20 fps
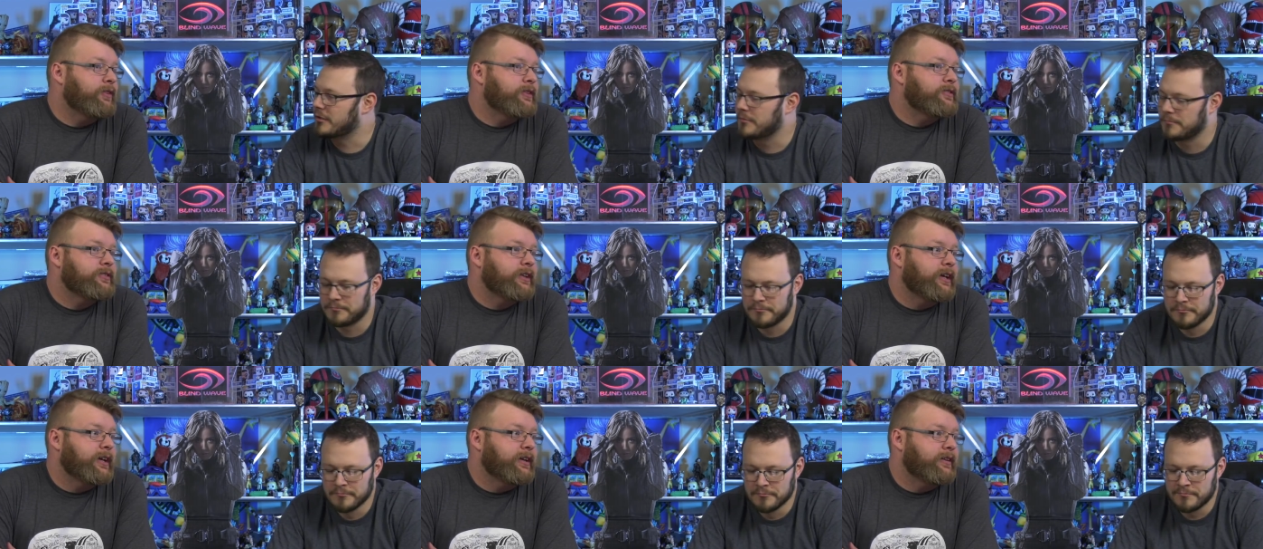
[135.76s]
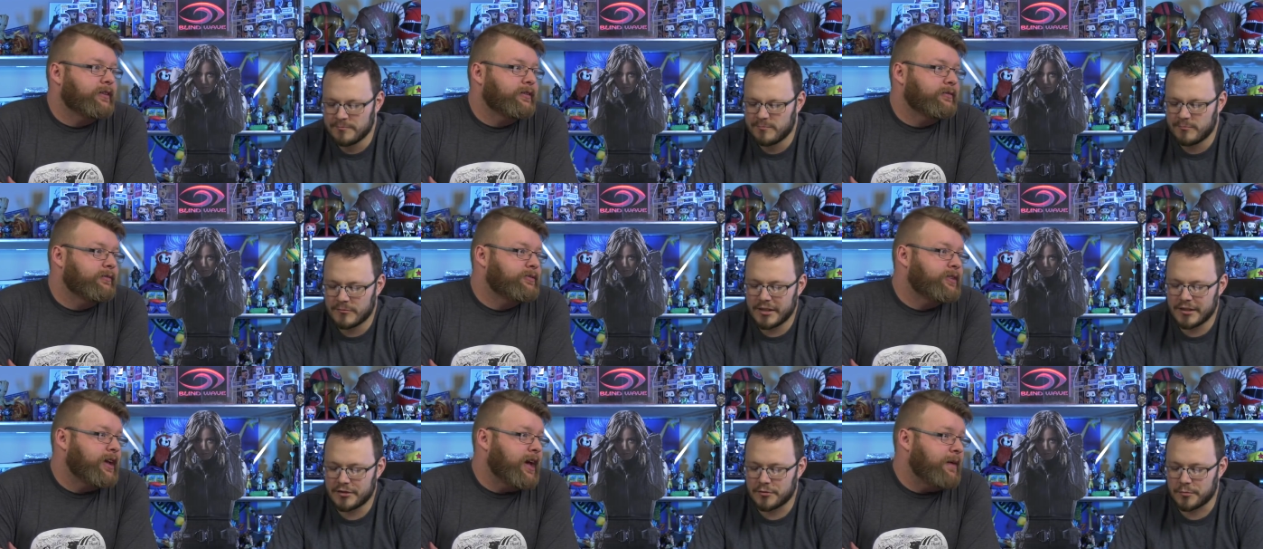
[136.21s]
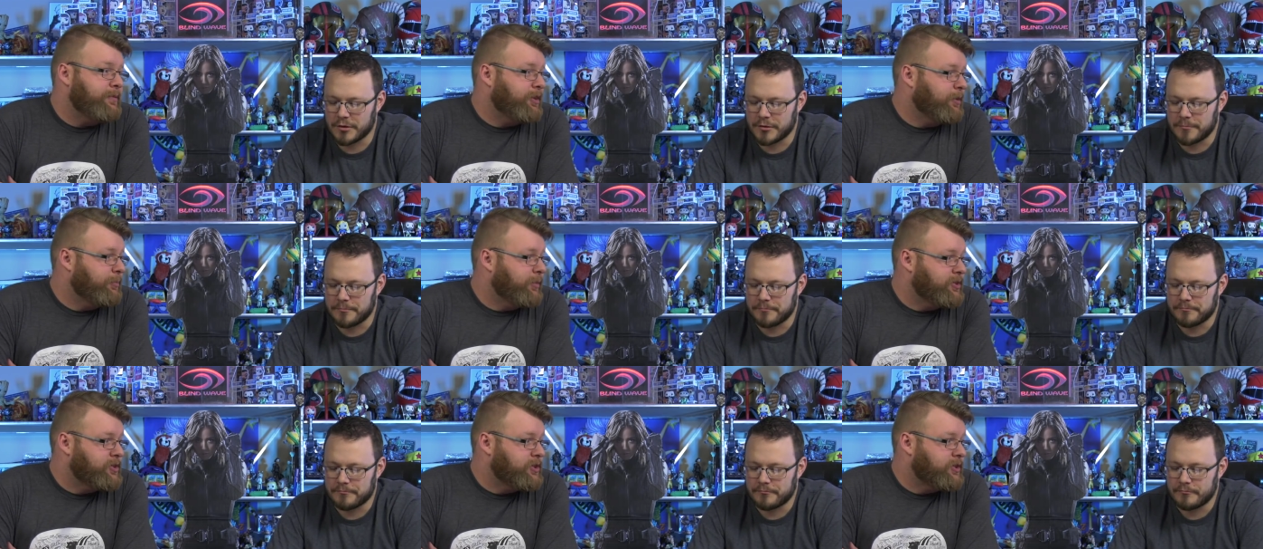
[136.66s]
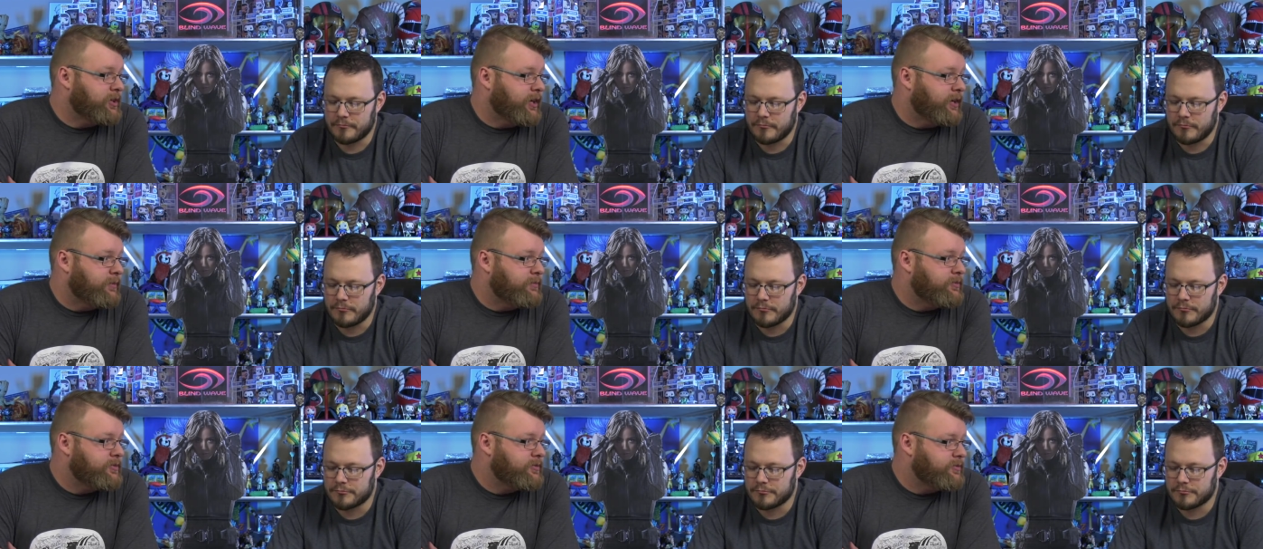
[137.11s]
Speaker 1: if it's like, it's, it's happened weird. a bunch of
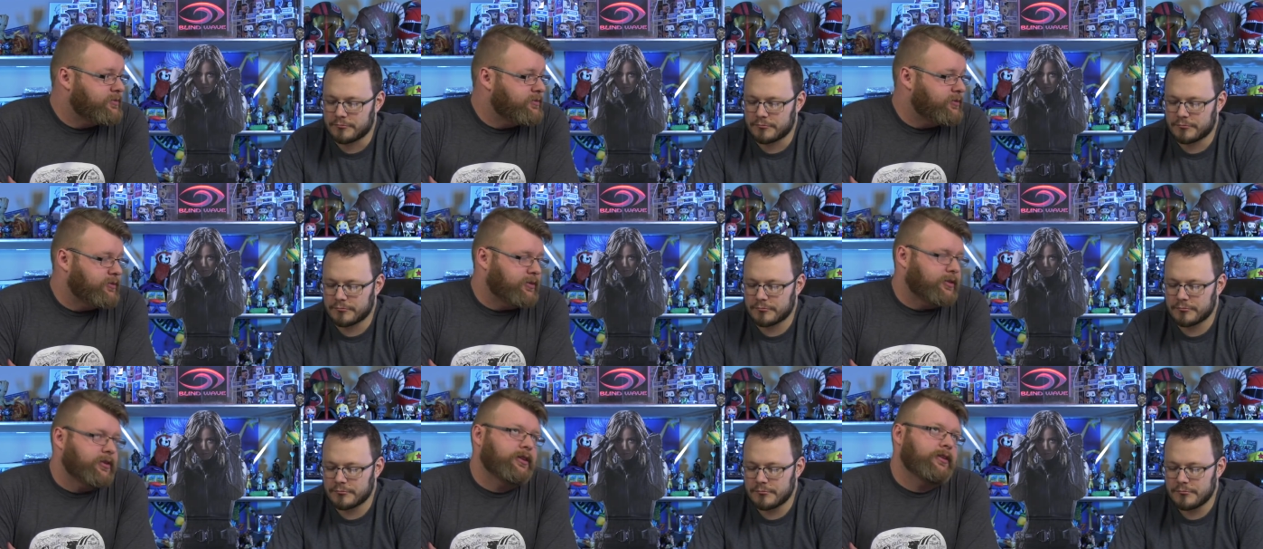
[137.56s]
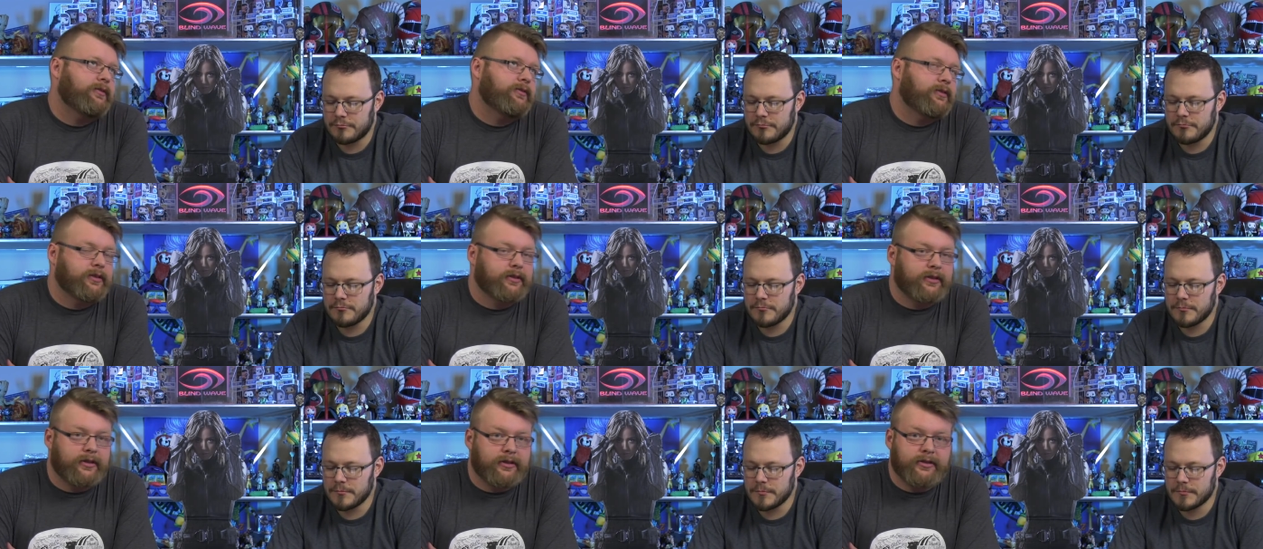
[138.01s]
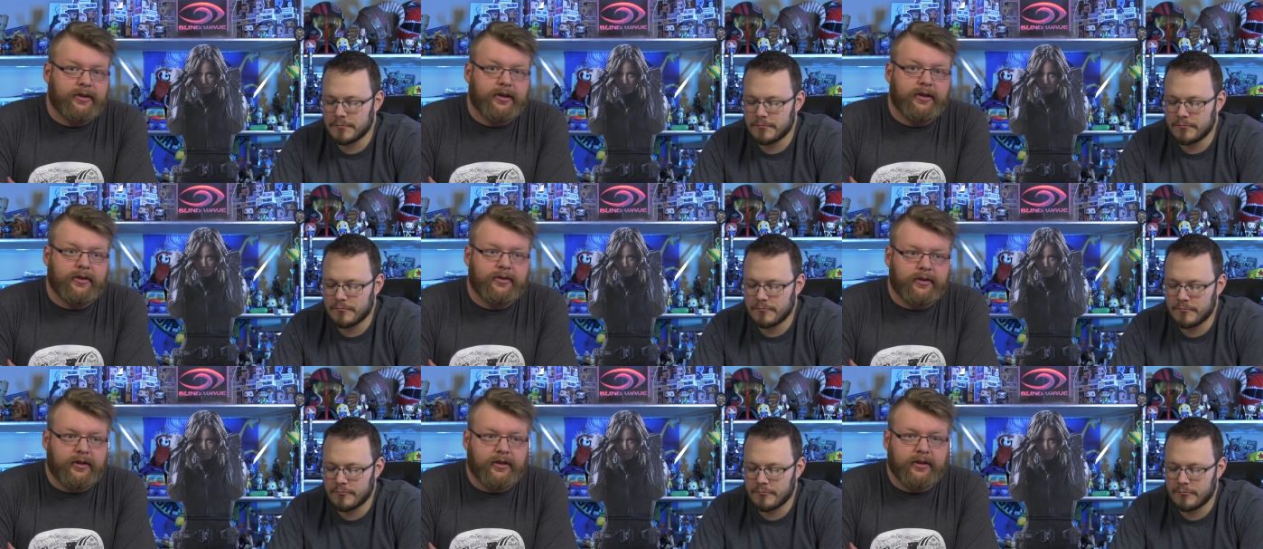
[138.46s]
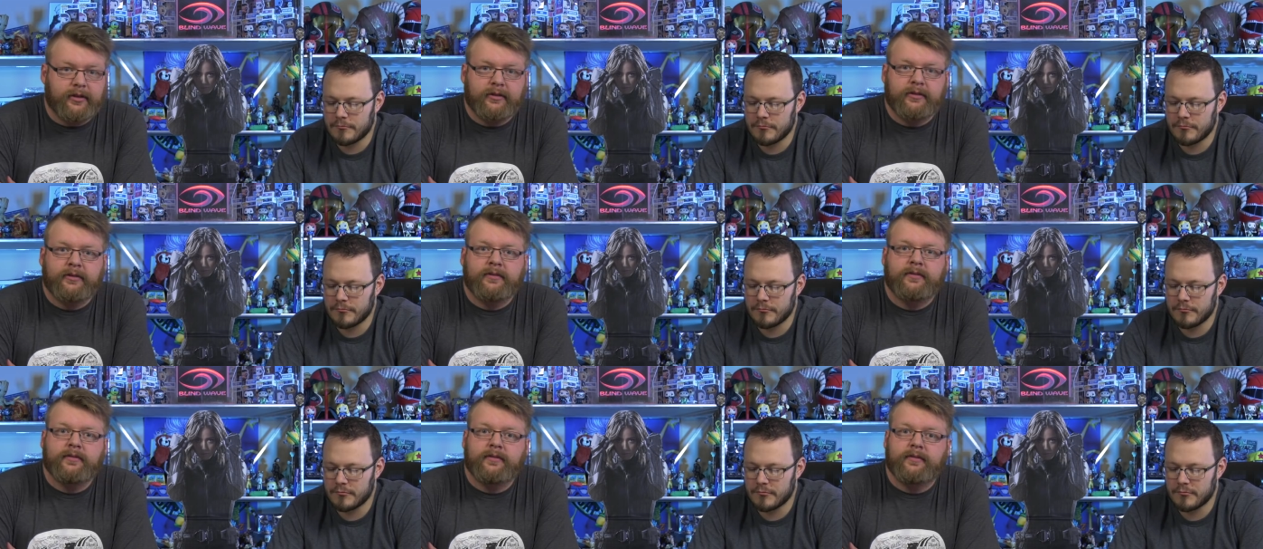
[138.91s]
times. She's like, oh, fucking, here it goes again.
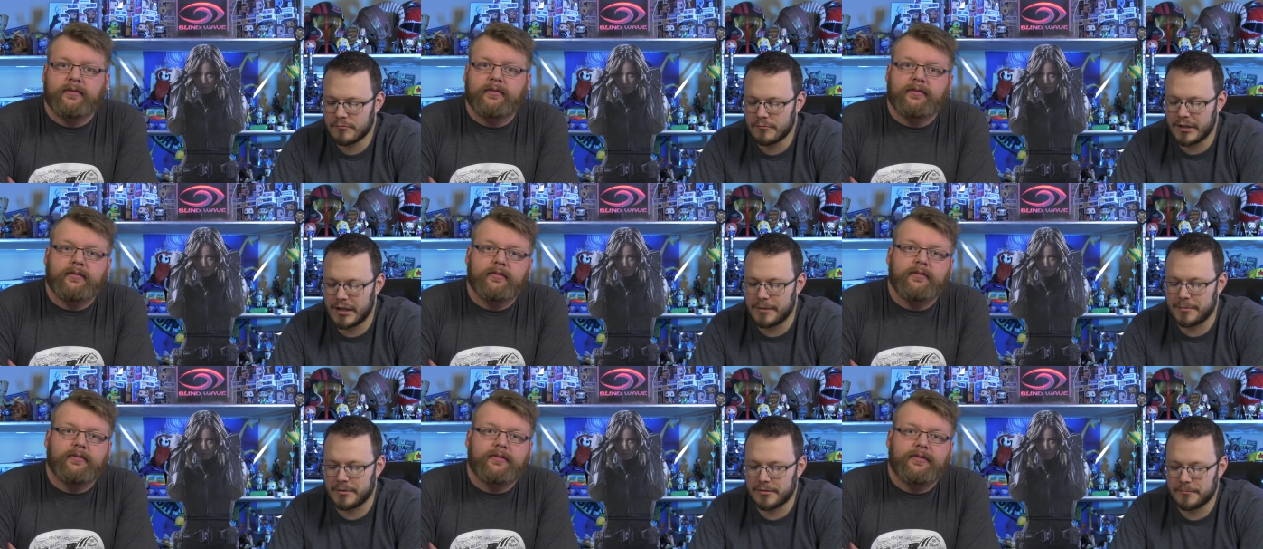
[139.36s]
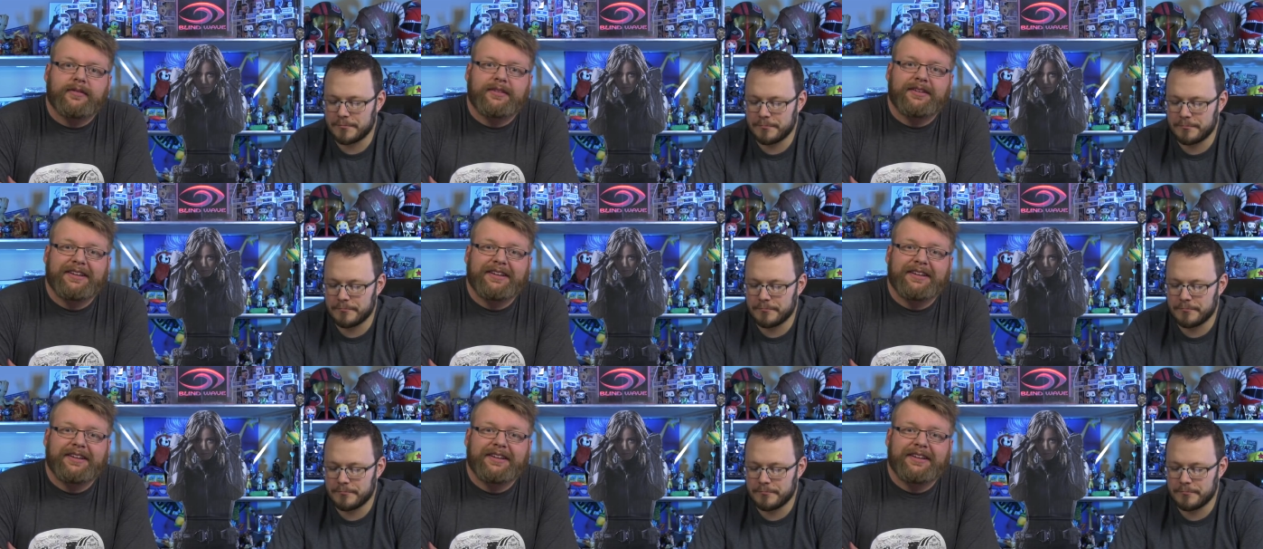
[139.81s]
Maybe.